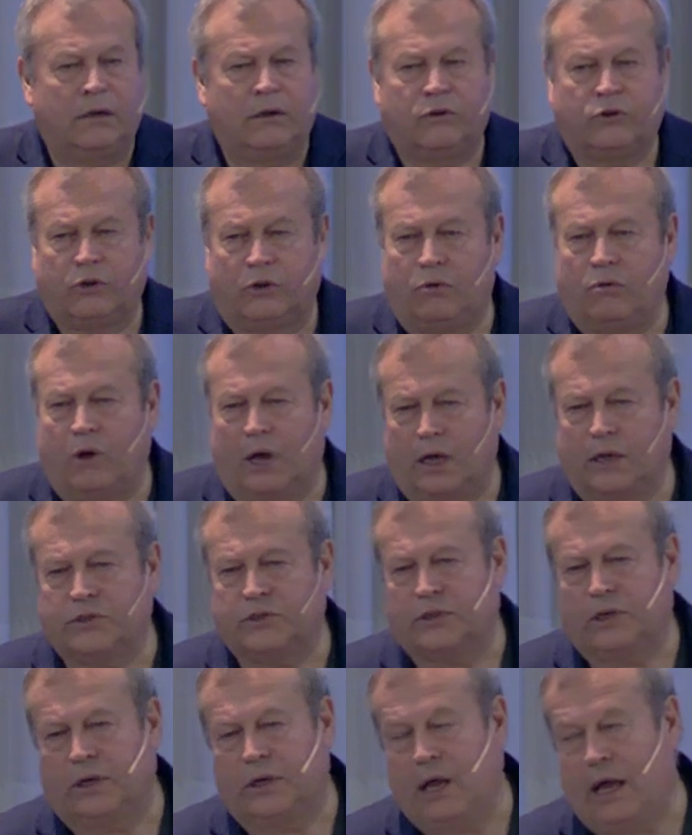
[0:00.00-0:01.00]
to us
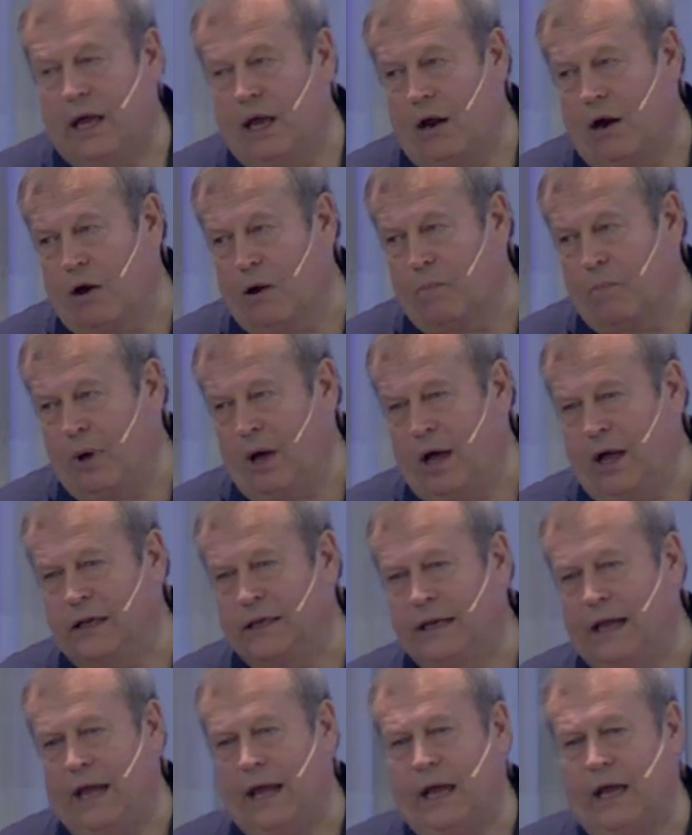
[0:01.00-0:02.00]
today are
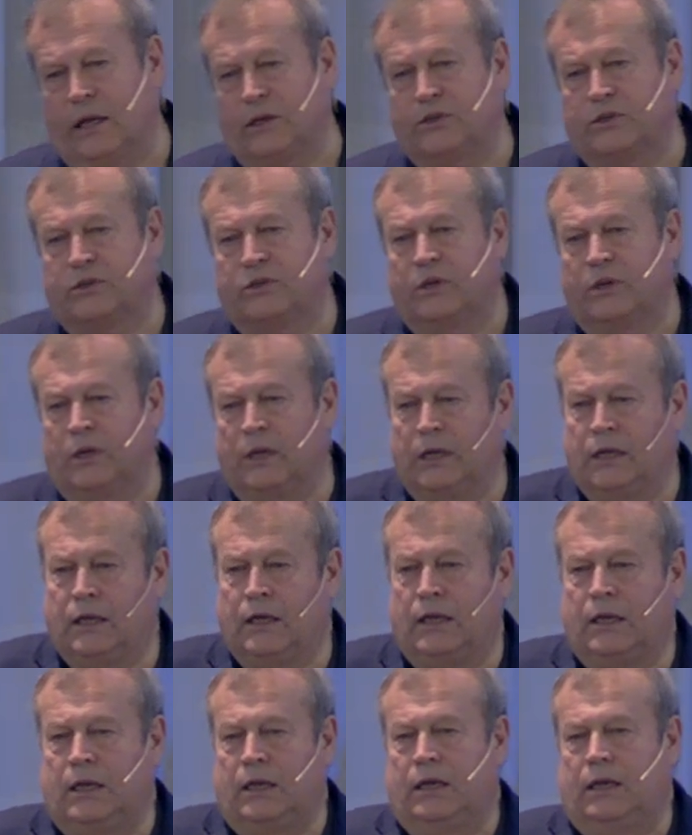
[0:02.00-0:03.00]
podcasts.
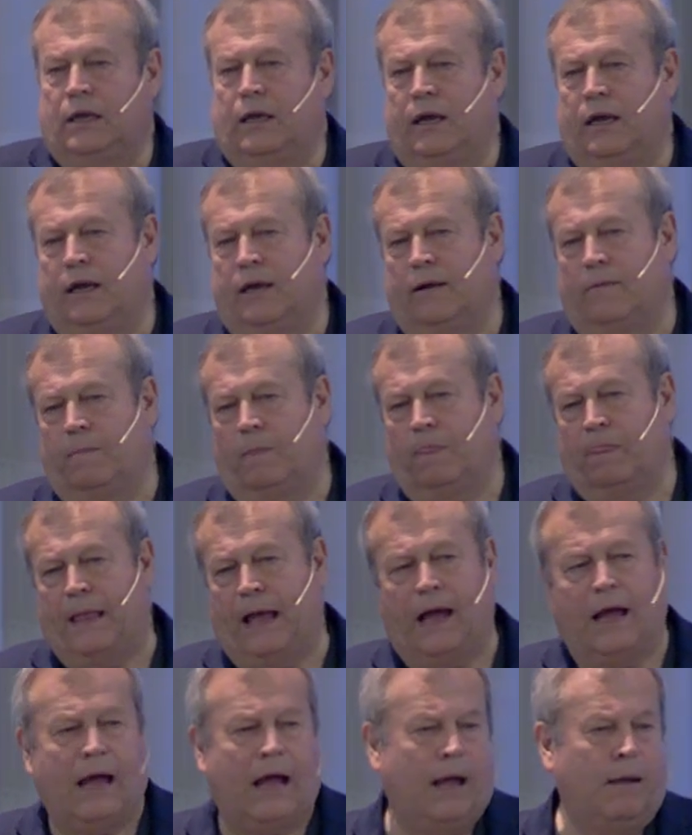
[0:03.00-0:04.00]

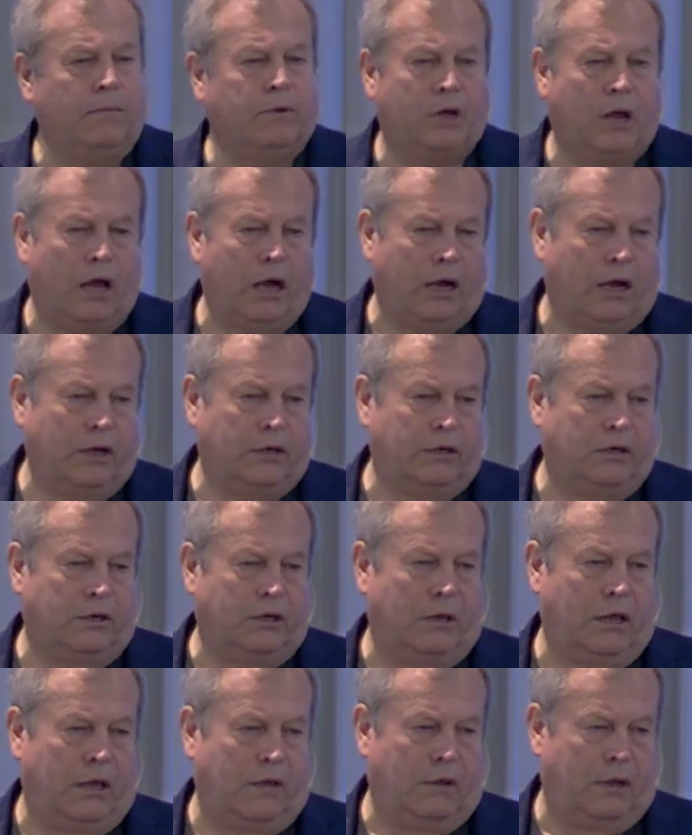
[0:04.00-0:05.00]
I'm talking
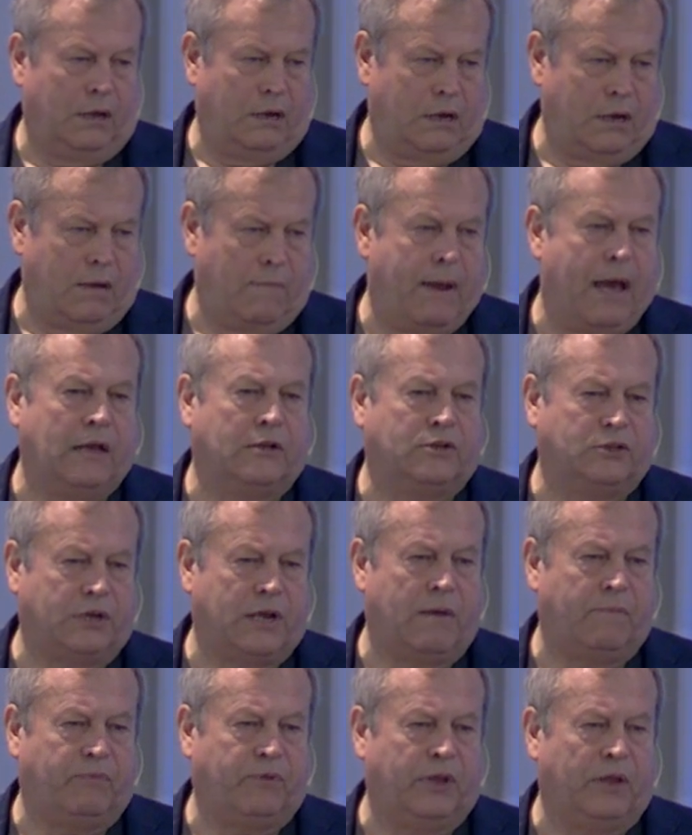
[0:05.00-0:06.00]
about
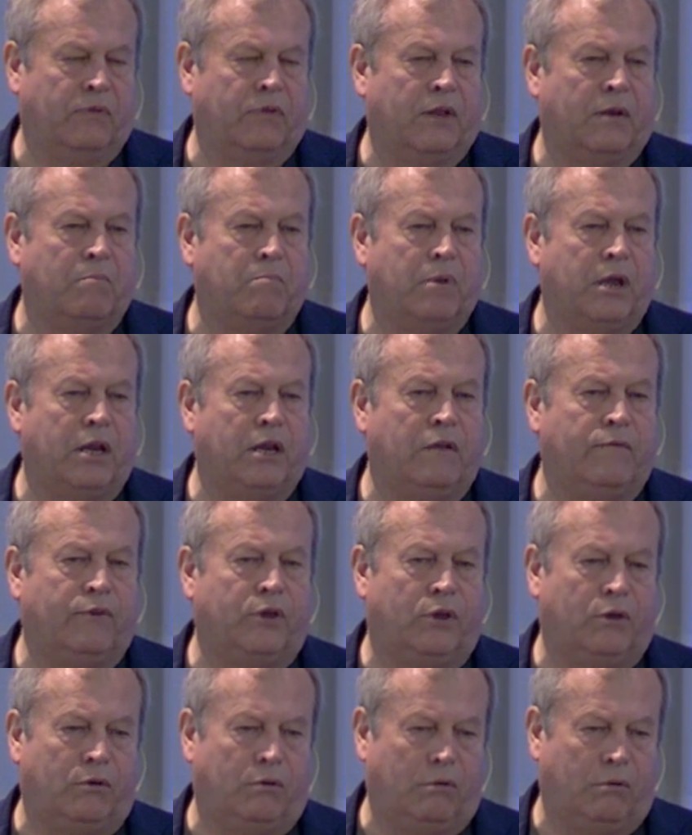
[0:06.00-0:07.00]
something that many of
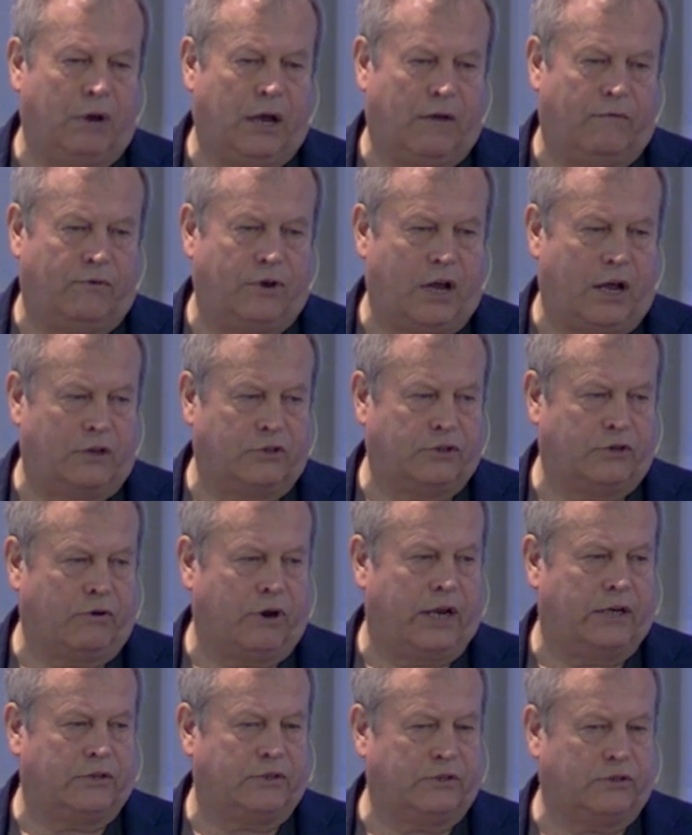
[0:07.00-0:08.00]
you have not
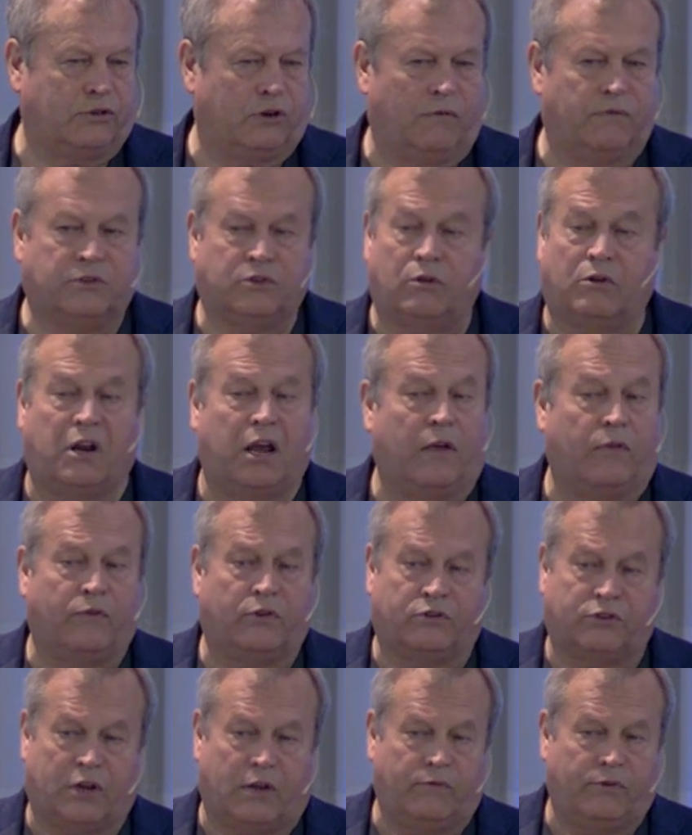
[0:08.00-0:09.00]
scratched the surface on.
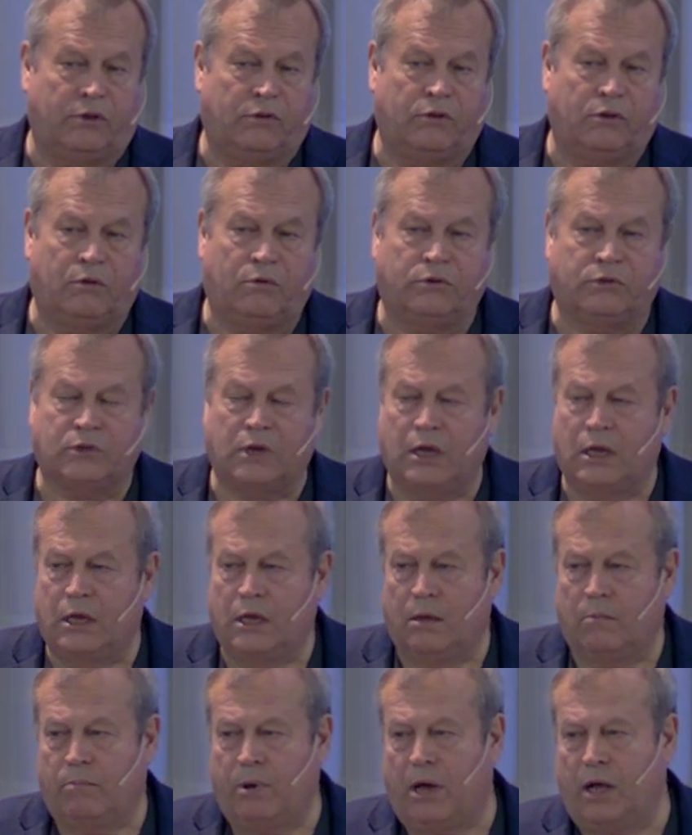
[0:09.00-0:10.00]
Others of you use
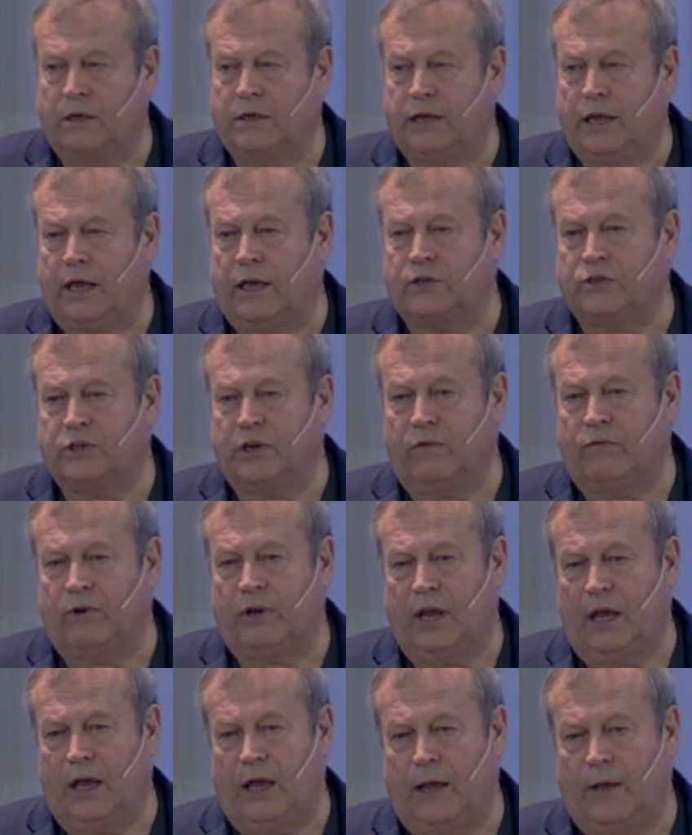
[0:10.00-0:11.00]
podcasts every
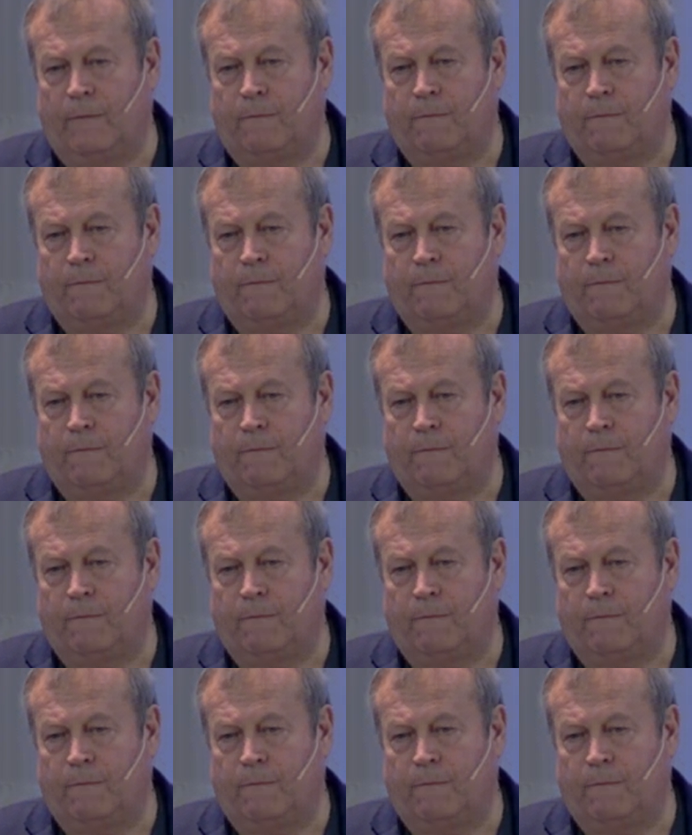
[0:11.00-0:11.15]
day.